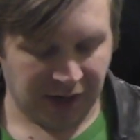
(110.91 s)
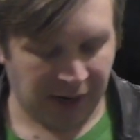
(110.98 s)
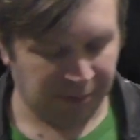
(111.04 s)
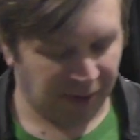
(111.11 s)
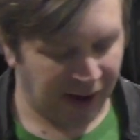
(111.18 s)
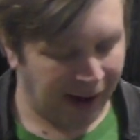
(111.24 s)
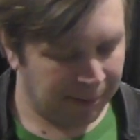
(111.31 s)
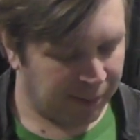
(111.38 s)
name
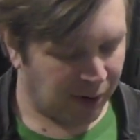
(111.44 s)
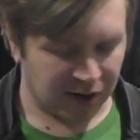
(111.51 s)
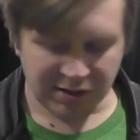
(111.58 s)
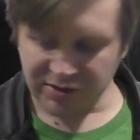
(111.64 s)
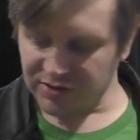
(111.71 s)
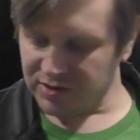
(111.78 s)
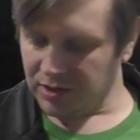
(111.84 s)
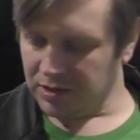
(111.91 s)
brand
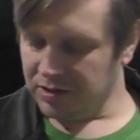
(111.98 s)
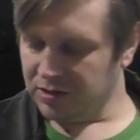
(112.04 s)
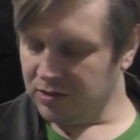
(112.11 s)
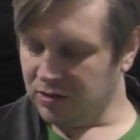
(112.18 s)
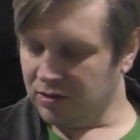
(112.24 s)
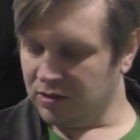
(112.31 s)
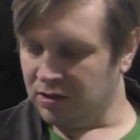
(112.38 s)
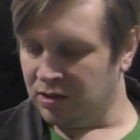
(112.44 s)
parts,
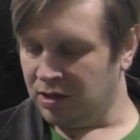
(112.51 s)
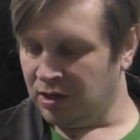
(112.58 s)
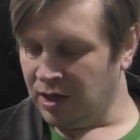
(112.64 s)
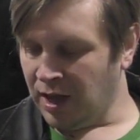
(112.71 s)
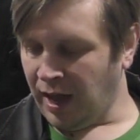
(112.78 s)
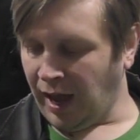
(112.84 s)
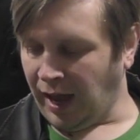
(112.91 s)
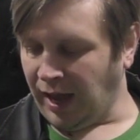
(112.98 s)

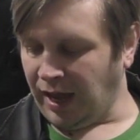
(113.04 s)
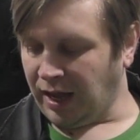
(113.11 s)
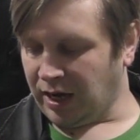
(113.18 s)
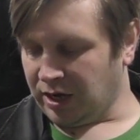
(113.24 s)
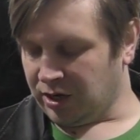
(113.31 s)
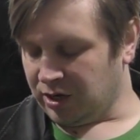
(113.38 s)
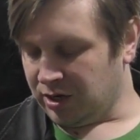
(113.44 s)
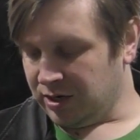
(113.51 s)

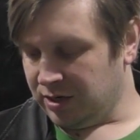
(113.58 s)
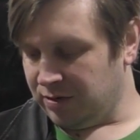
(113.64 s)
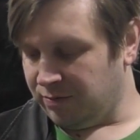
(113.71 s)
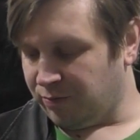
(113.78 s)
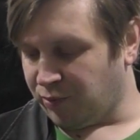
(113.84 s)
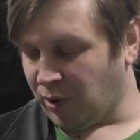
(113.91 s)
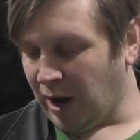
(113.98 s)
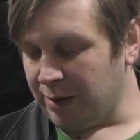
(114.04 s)
and
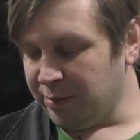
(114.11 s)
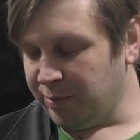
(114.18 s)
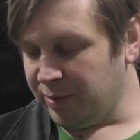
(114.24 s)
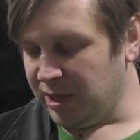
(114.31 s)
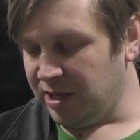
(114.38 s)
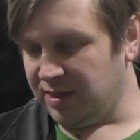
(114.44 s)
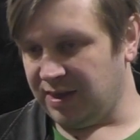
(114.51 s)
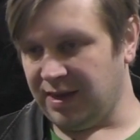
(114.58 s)

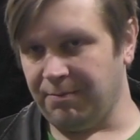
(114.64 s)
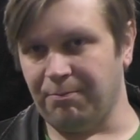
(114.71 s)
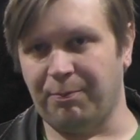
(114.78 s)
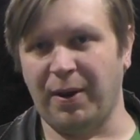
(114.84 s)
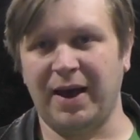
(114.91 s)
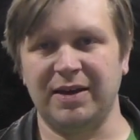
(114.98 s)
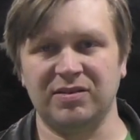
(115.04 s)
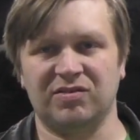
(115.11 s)
probably the
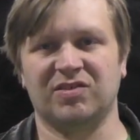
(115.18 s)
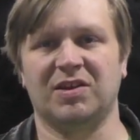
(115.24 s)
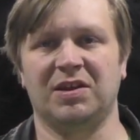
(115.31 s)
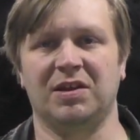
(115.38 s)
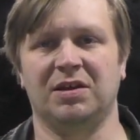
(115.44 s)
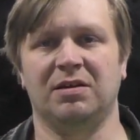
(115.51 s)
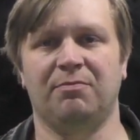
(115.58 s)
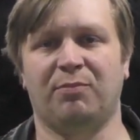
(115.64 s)
best
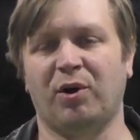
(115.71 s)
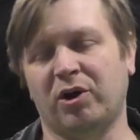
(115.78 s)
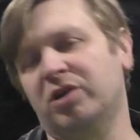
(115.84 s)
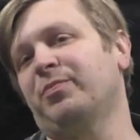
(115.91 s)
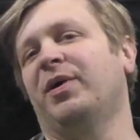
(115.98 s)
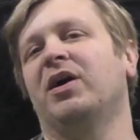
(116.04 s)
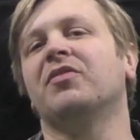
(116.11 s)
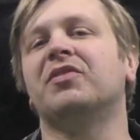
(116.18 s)
part
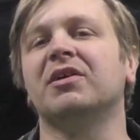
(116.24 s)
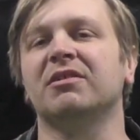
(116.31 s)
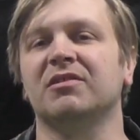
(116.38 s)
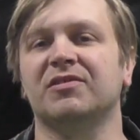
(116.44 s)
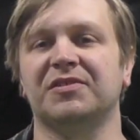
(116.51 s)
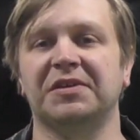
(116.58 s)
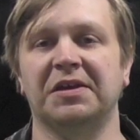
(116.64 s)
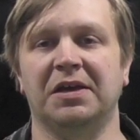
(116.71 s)
about
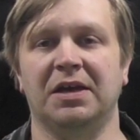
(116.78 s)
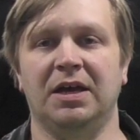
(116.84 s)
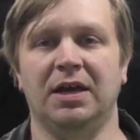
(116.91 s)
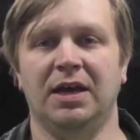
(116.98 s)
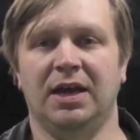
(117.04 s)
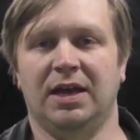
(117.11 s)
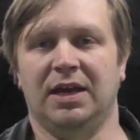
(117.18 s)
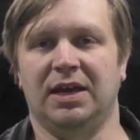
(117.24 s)
this
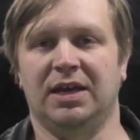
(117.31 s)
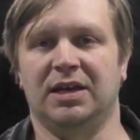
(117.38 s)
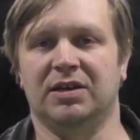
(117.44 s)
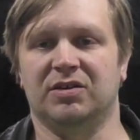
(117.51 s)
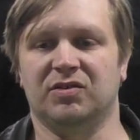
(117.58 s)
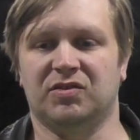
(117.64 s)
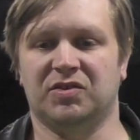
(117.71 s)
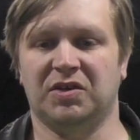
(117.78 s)

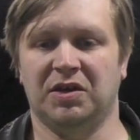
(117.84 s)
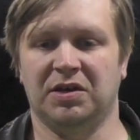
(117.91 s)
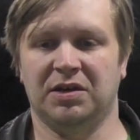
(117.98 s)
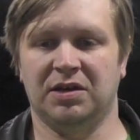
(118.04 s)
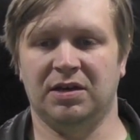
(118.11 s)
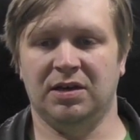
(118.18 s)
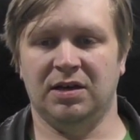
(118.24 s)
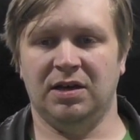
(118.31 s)
is
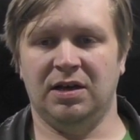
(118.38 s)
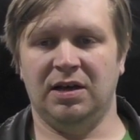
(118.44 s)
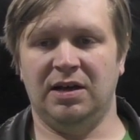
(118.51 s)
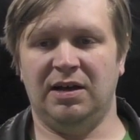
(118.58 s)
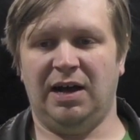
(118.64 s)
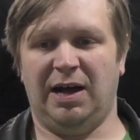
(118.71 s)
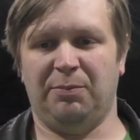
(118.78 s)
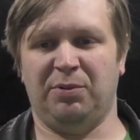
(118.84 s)

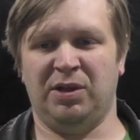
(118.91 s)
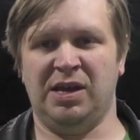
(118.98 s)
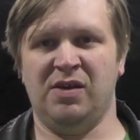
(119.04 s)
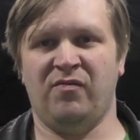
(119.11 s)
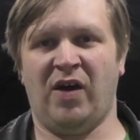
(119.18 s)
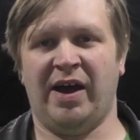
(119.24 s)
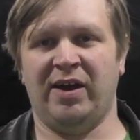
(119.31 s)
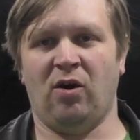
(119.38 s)
I
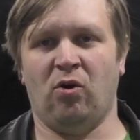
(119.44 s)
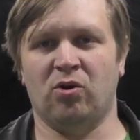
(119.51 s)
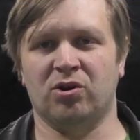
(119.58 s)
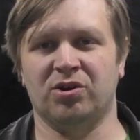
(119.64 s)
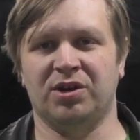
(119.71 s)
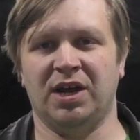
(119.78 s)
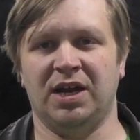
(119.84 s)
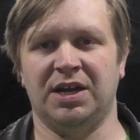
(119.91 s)
believe I
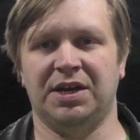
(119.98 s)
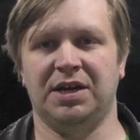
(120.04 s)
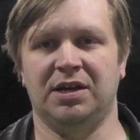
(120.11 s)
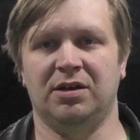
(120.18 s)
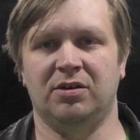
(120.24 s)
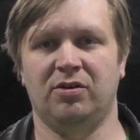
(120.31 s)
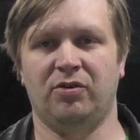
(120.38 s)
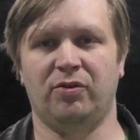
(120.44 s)
ordered it
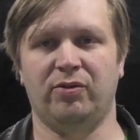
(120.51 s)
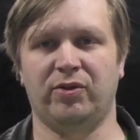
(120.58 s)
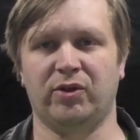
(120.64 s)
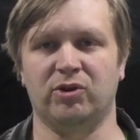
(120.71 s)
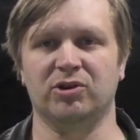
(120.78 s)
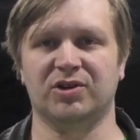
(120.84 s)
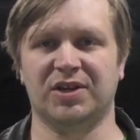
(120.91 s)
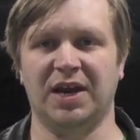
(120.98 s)

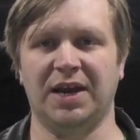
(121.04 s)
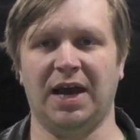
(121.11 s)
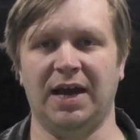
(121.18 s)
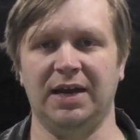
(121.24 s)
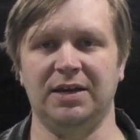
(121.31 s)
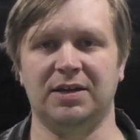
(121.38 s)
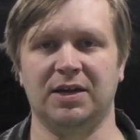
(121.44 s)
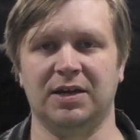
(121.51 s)
Thursday
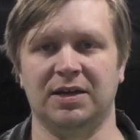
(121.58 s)
night,